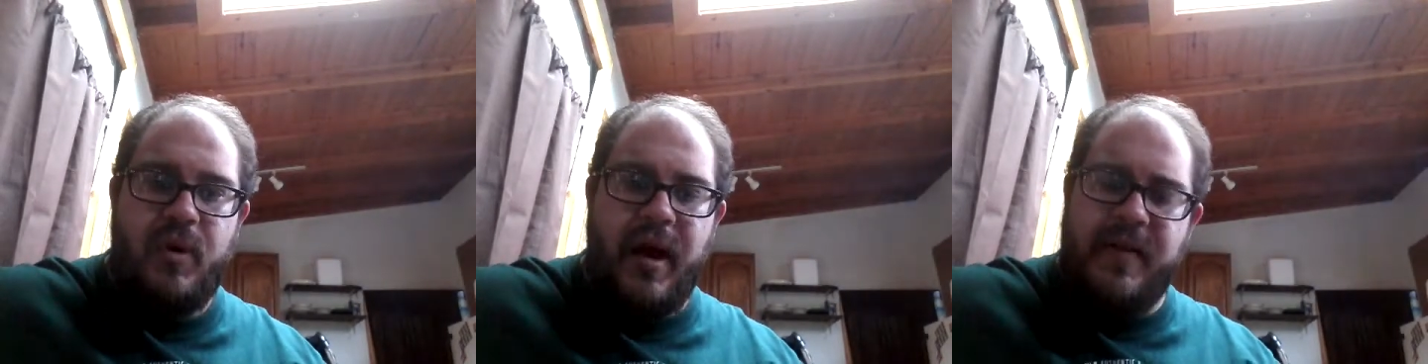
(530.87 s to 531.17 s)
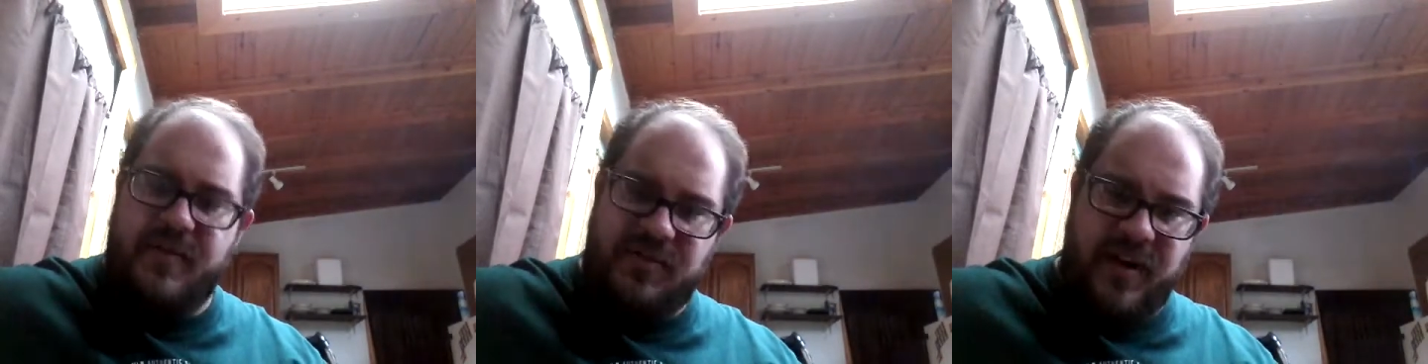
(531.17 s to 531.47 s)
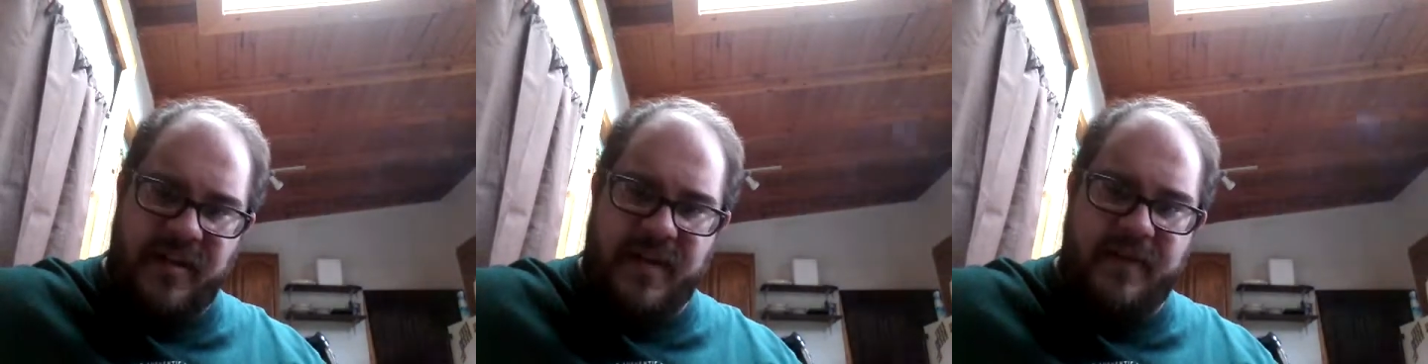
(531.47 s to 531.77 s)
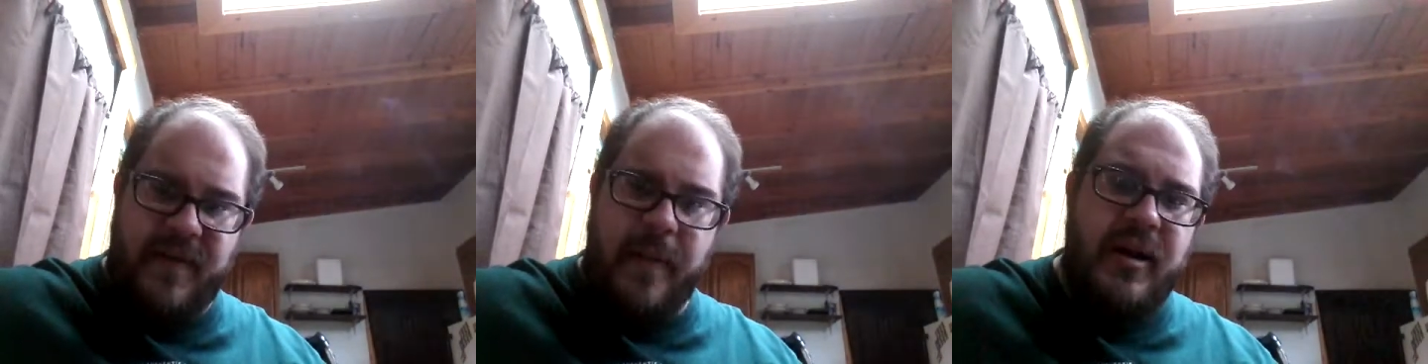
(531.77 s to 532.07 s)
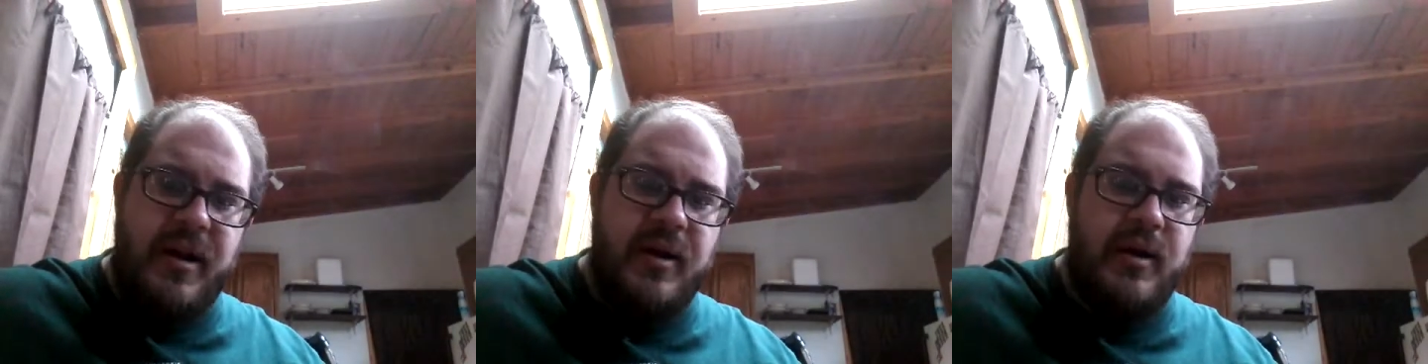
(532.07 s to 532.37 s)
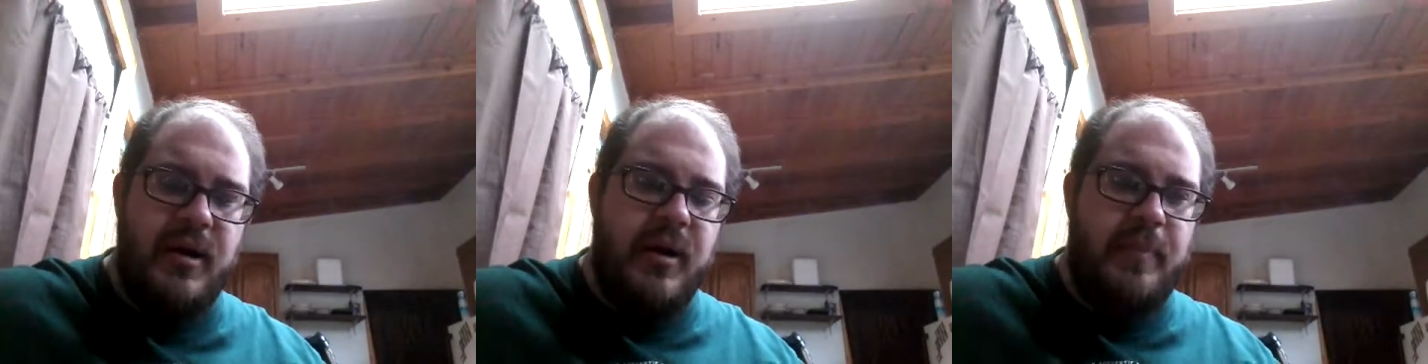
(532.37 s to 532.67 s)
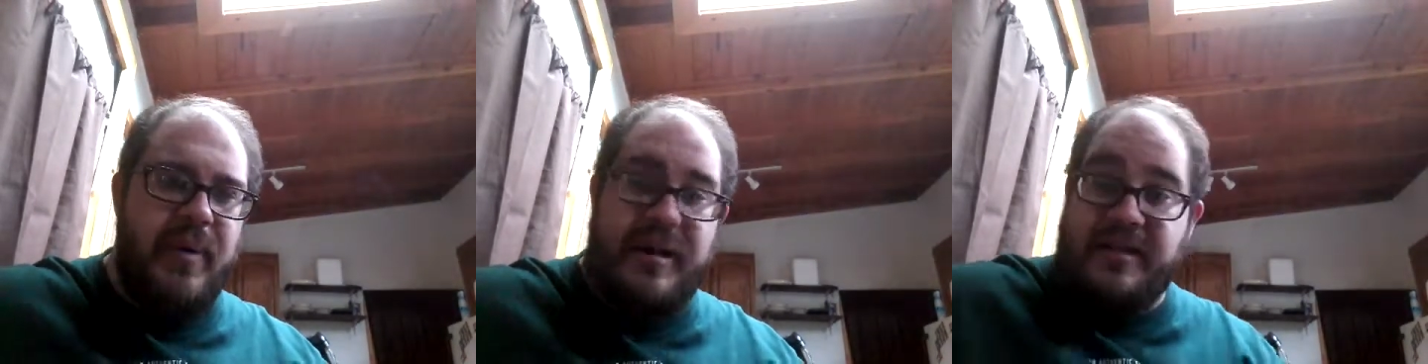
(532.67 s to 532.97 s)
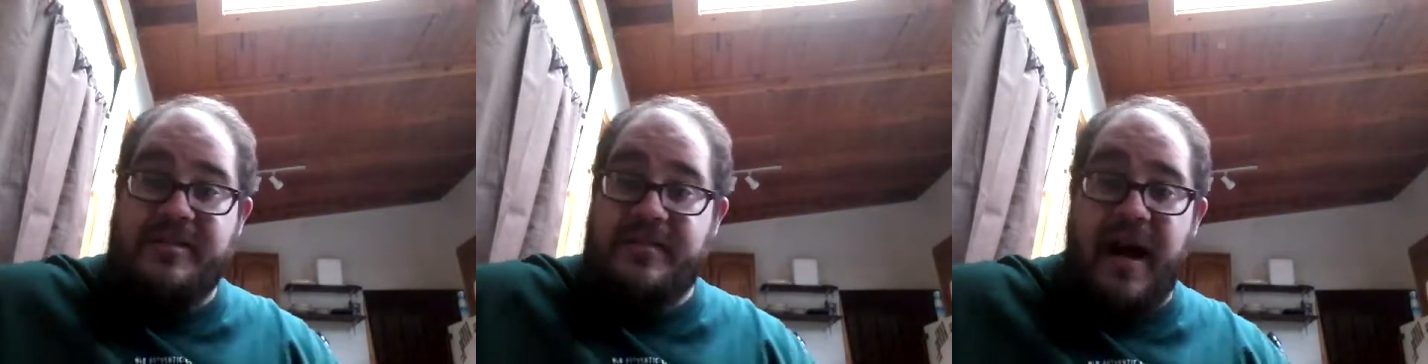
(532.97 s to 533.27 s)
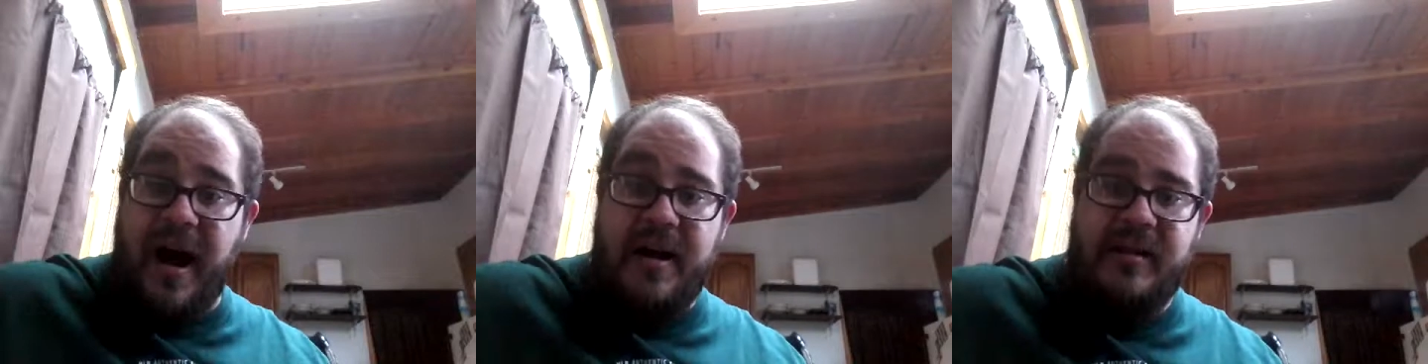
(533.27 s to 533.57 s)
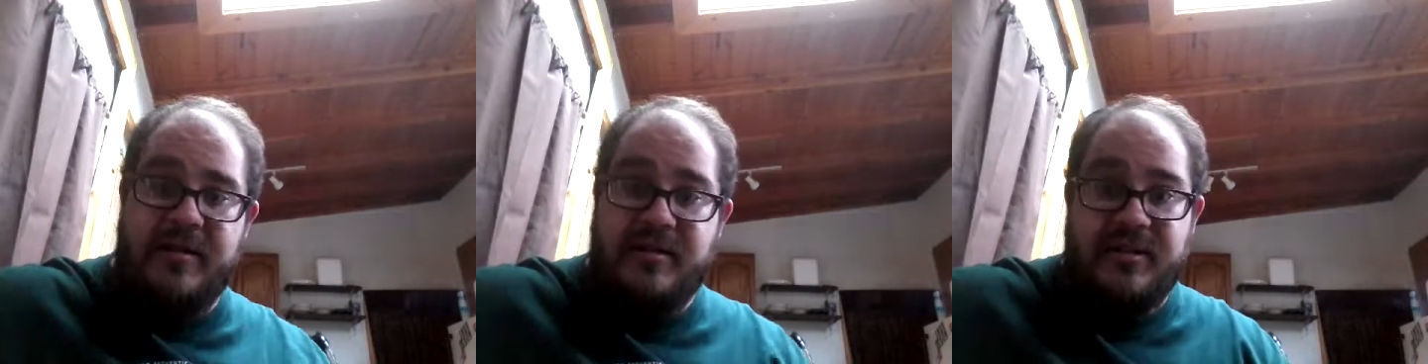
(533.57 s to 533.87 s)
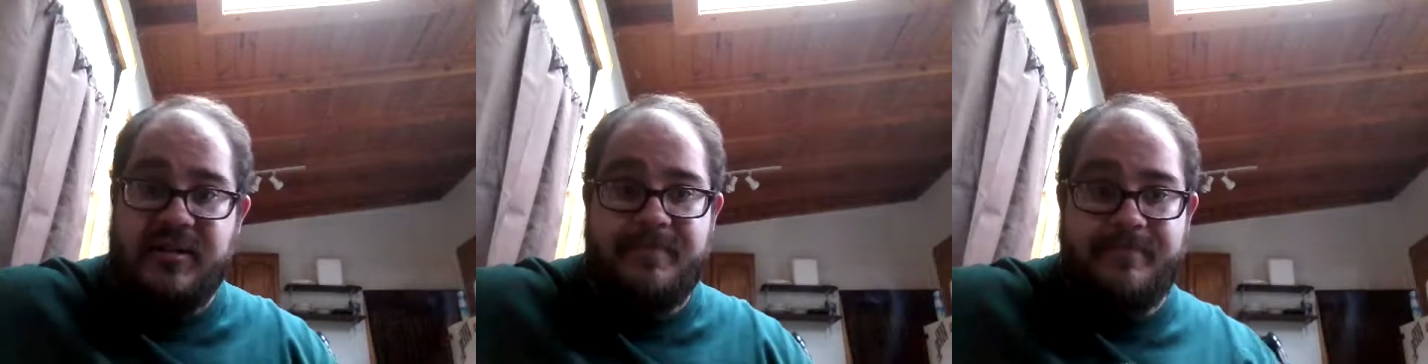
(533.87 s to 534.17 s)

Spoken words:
and is slightly feminine, but he's not. He's just,